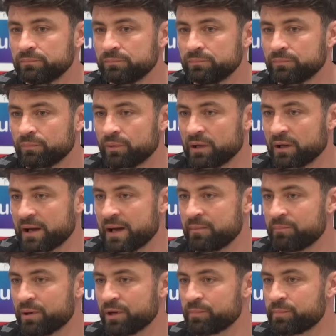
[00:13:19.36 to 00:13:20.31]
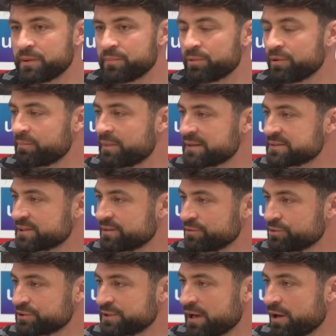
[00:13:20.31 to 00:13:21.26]
Well, I am, by the people that matter,
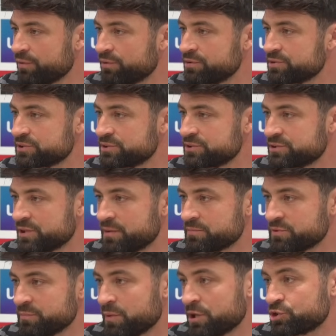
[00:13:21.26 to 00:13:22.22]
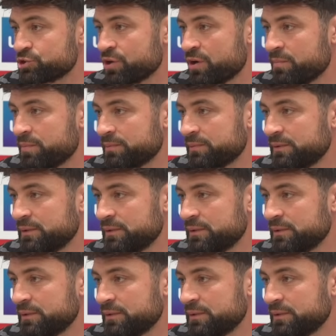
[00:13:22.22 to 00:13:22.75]
is the owners, in terms of my job.